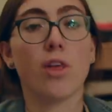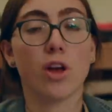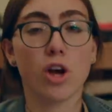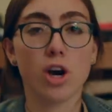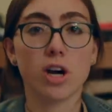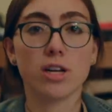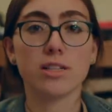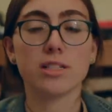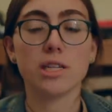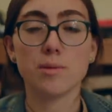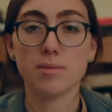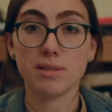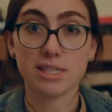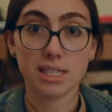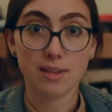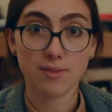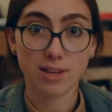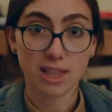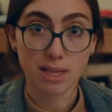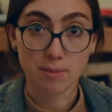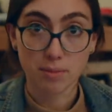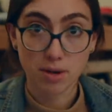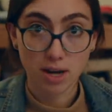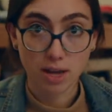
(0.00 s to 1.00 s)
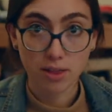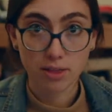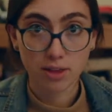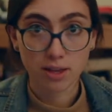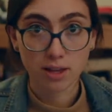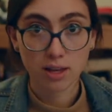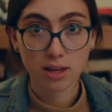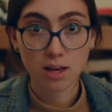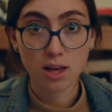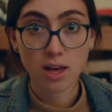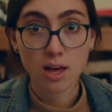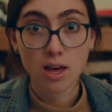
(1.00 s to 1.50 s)
the con team is giving them
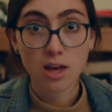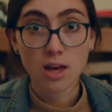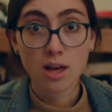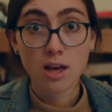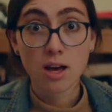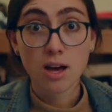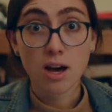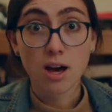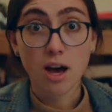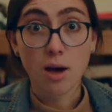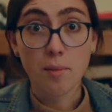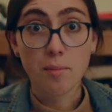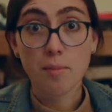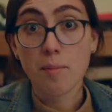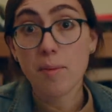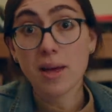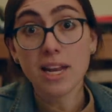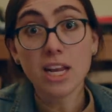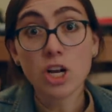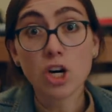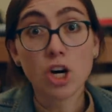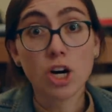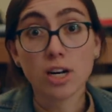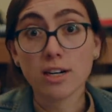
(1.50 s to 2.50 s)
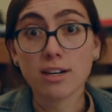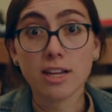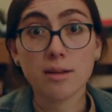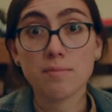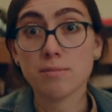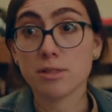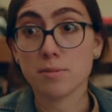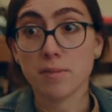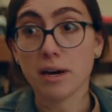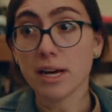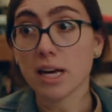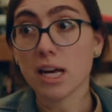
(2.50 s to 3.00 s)
nothing. Um, many con
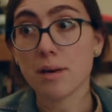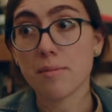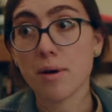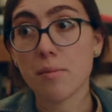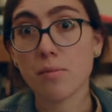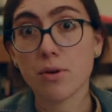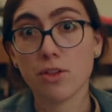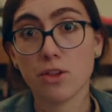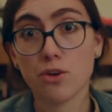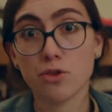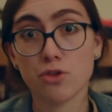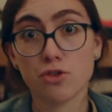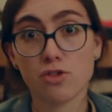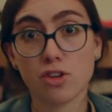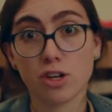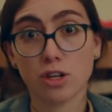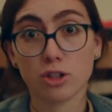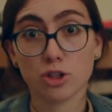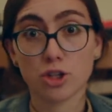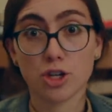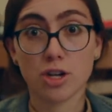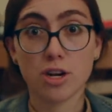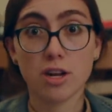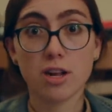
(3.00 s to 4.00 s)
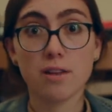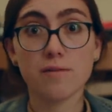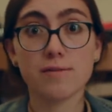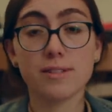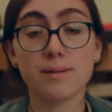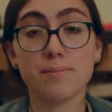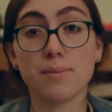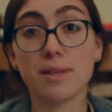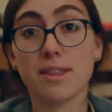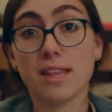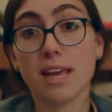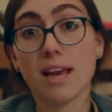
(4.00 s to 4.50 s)
teams might come up with interesting alternatives,
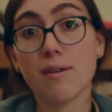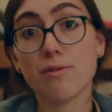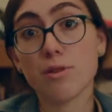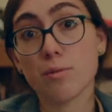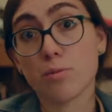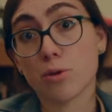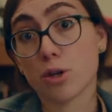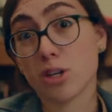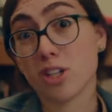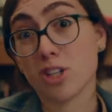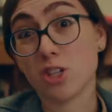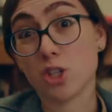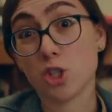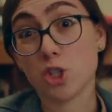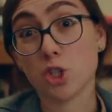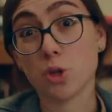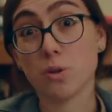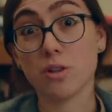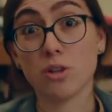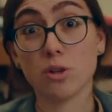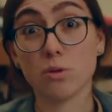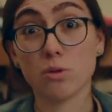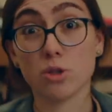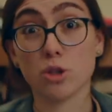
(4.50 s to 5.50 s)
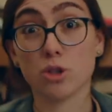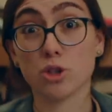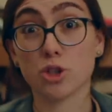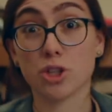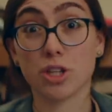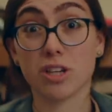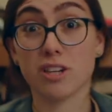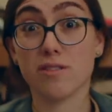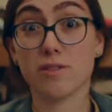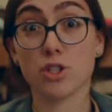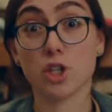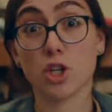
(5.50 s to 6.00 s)
but they have the burden to show that those
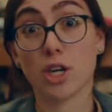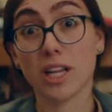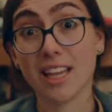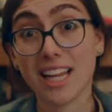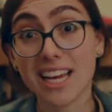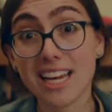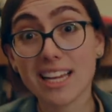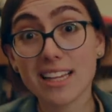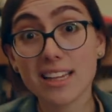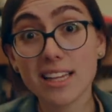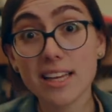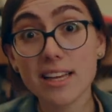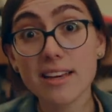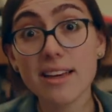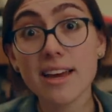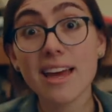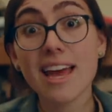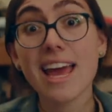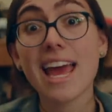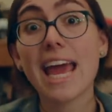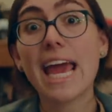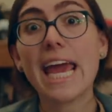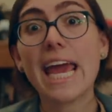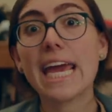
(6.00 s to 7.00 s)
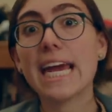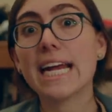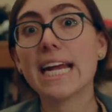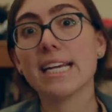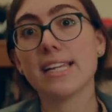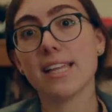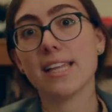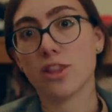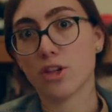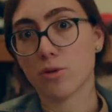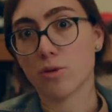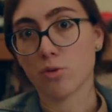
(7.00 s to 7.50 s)
alternatives are likely and
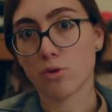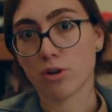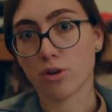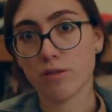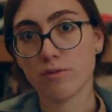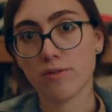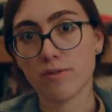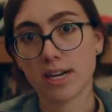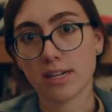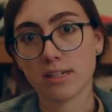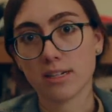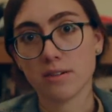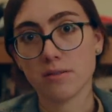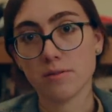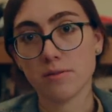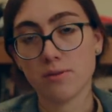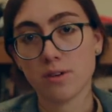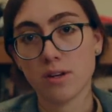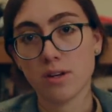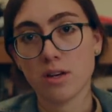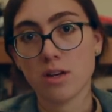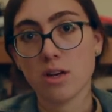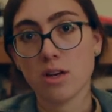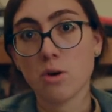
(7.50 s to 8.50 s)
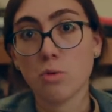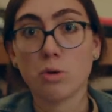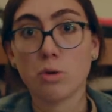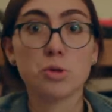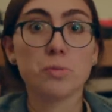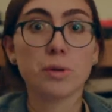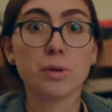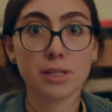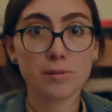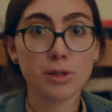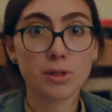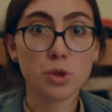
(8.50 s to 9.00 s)
that they're more effective. Which
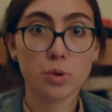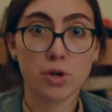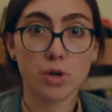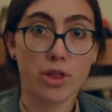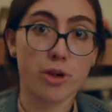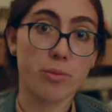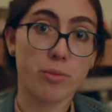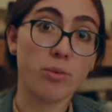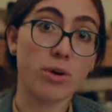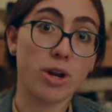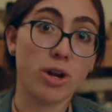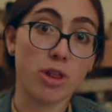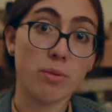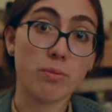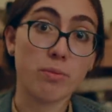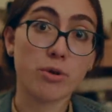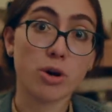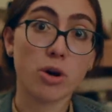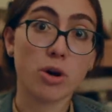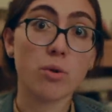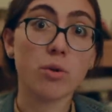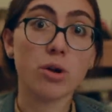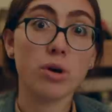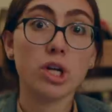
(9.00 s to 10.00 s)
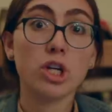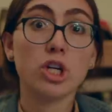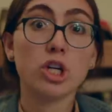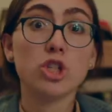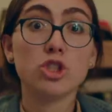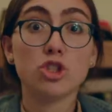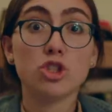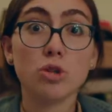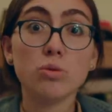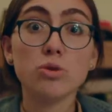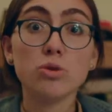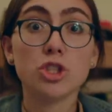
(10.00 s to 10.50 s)
brings me to another put on the pro.
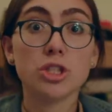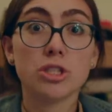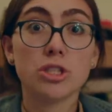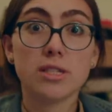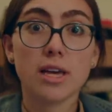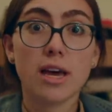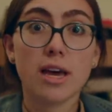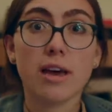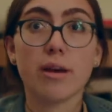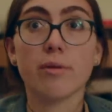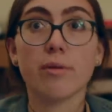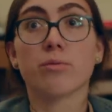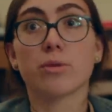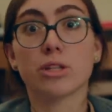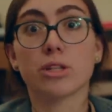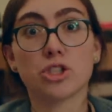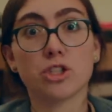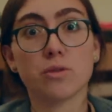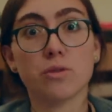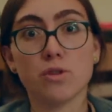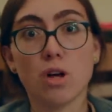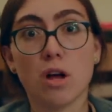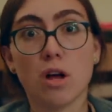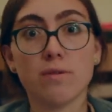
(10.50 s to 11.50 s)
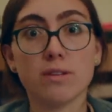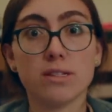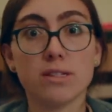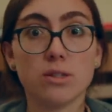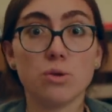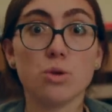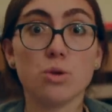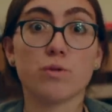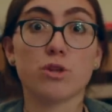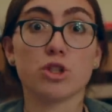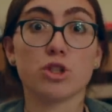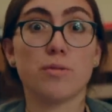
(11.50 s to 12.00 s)
Don't just say risk of solvency
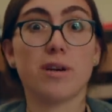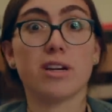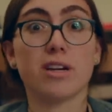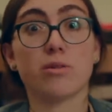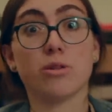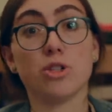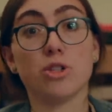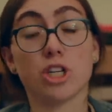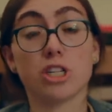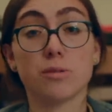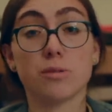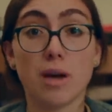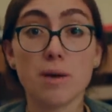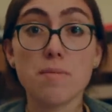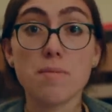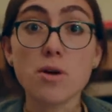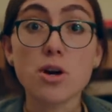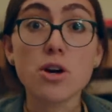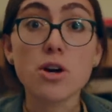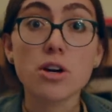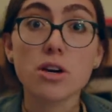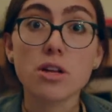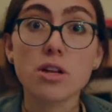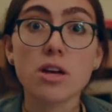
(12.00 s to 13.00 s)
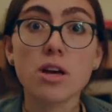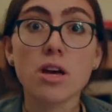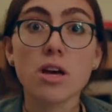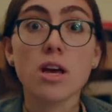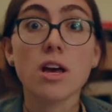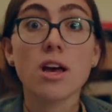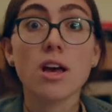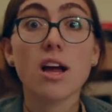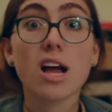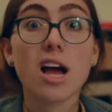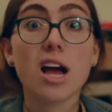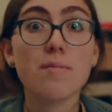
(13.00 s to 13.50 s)
universal background checks might be good.
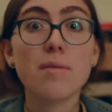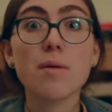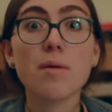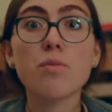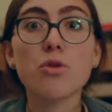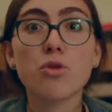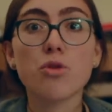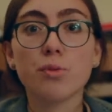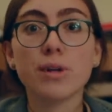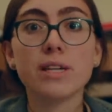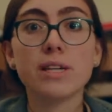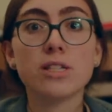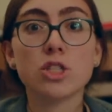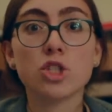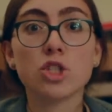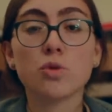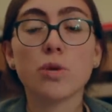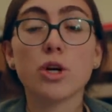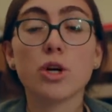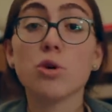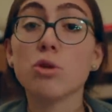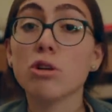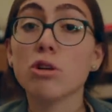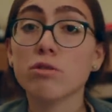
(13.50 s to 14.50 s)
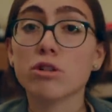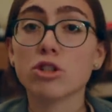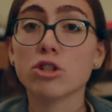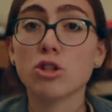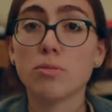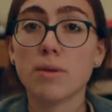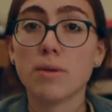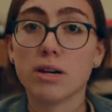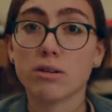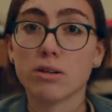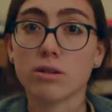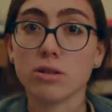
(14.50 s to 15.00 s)
Come up with reasons why universal
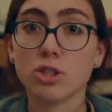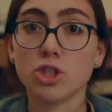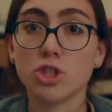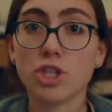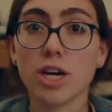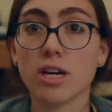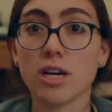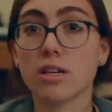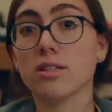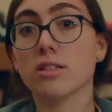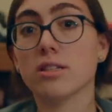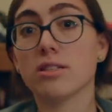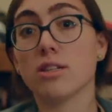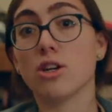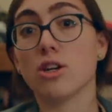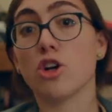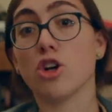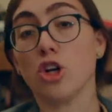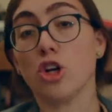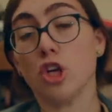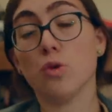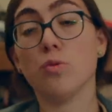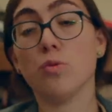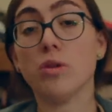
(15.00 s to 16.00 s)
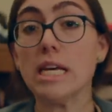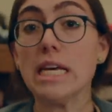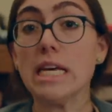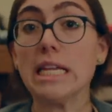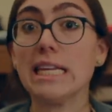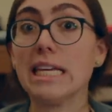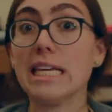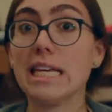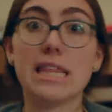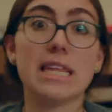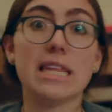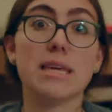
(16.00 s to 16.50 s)
background checks are
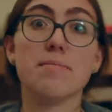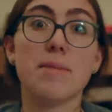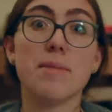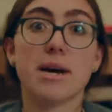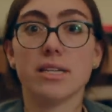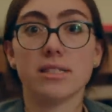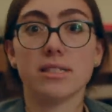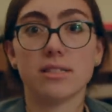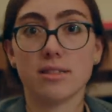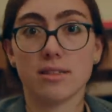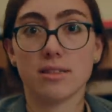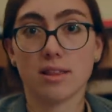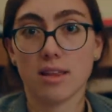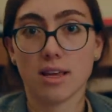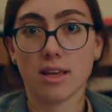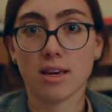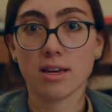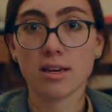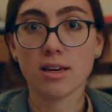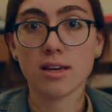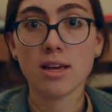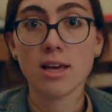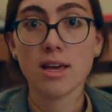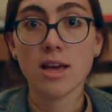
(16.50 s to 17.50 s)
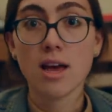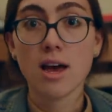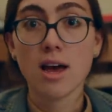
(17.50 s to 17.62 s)
uniquely the best thing,